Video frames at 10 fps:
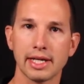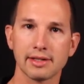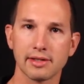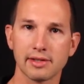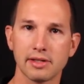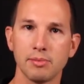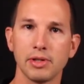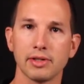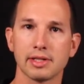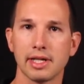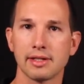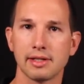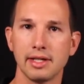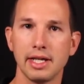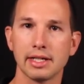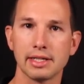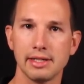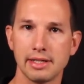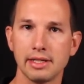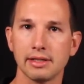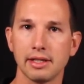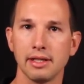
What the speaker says: That's the stimulus, that's the antecedent